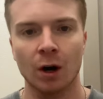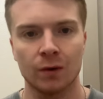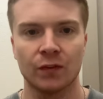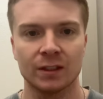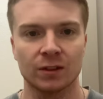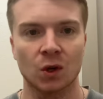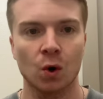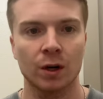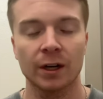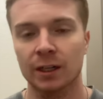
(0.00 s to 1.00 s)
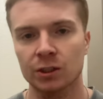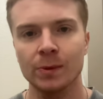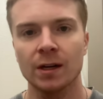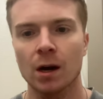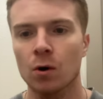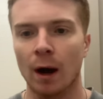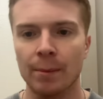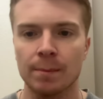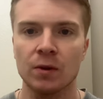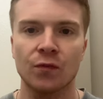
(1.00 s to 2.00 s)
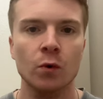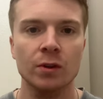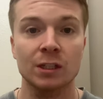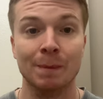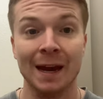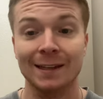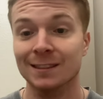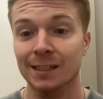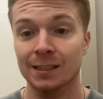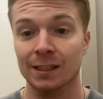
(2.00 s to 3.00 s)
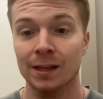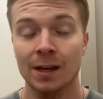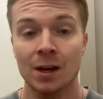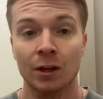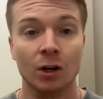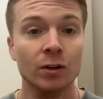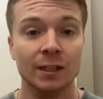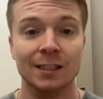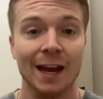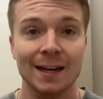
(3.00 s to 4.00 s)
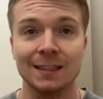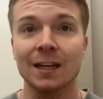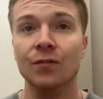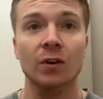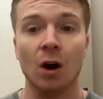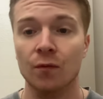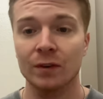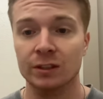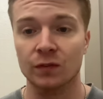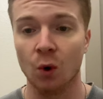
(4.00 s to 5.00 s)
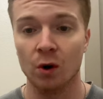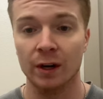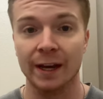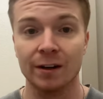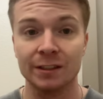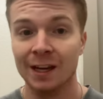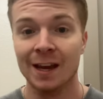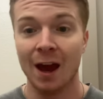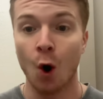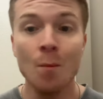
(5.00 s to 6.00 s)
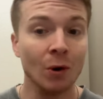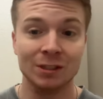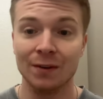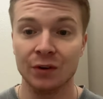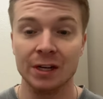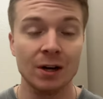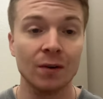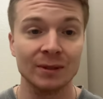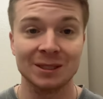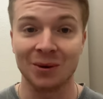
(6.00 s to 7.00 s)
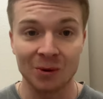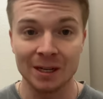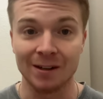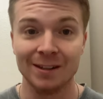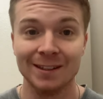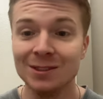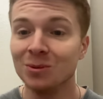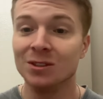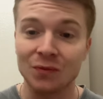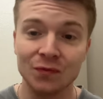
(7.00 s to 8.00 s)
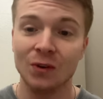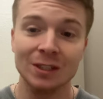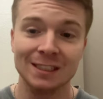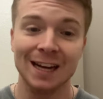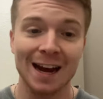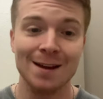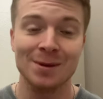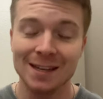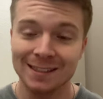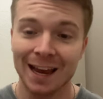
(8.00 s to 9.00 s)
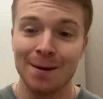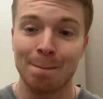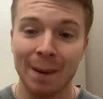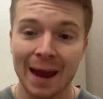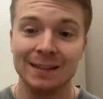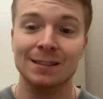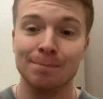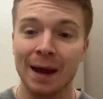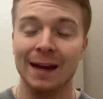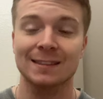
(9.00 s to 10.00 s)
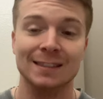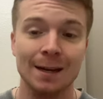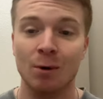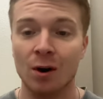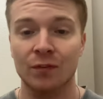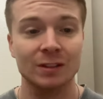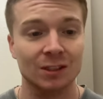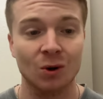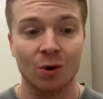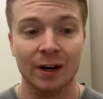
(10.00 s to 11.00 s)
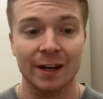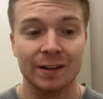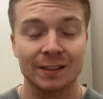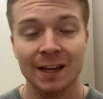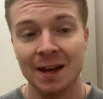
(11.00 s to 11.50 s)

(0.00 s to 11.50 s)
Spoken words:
an offensive coordinator, because we know, I mean, before this past season, Kirk has had different offensive coordinators almost every year of his career. This was the first time he has had back-to-back same offensive coordinators